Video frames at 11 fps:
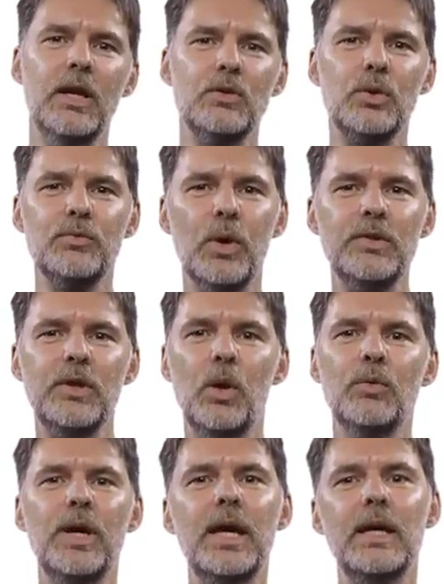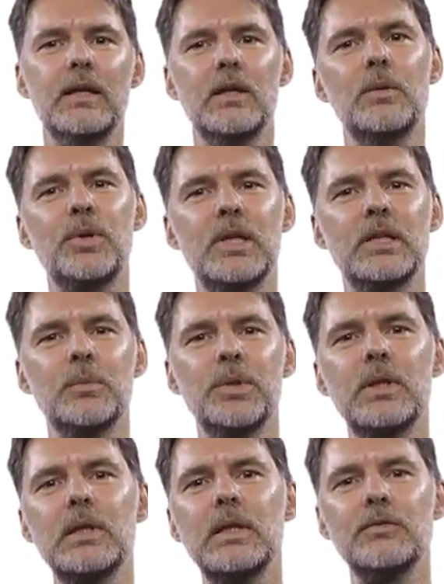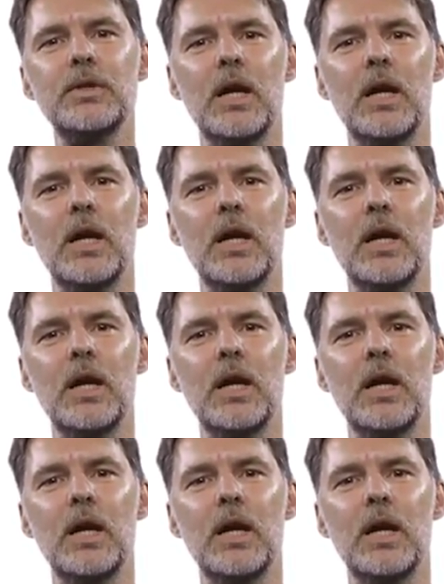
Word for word: to avoid the overhead and unpredictability of